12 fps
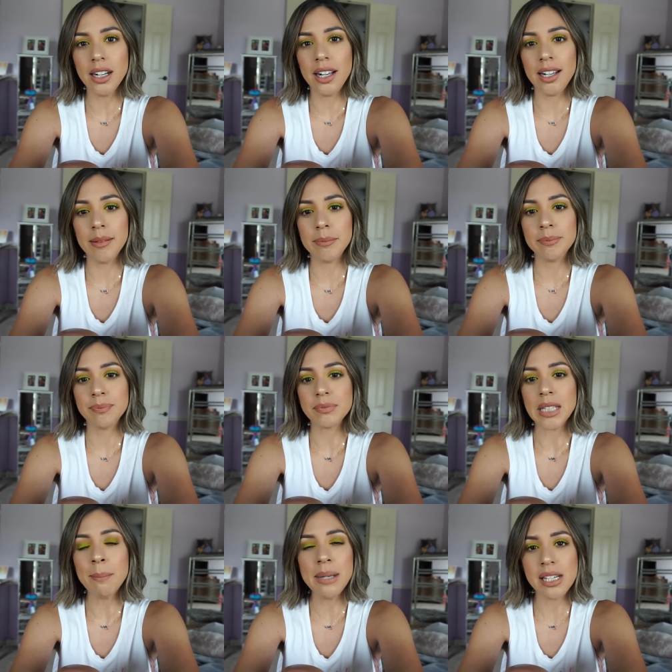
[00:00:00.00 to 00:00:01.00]
Um,
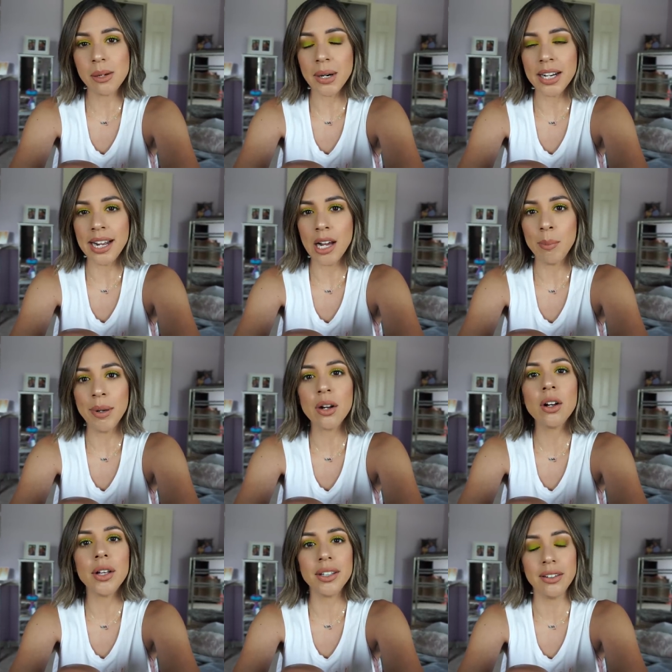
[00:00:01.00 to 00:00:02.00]
I'm busy right now, but I'll
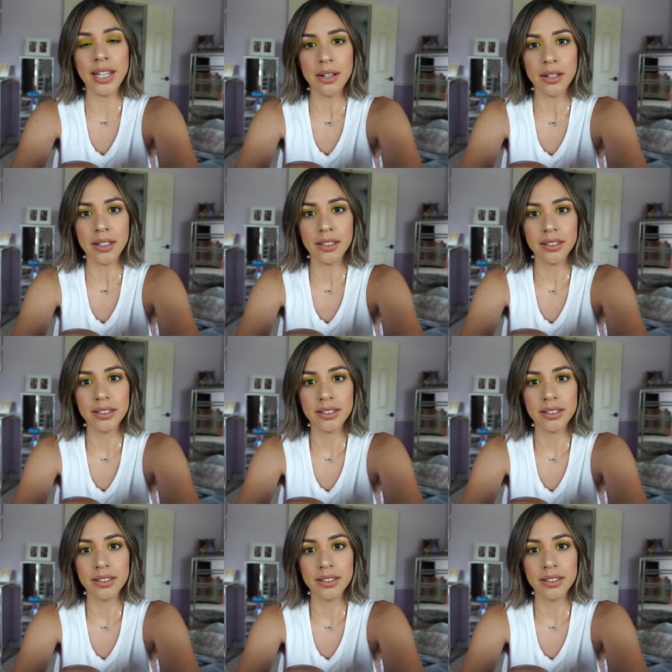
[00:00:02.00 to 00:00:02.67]
call you later.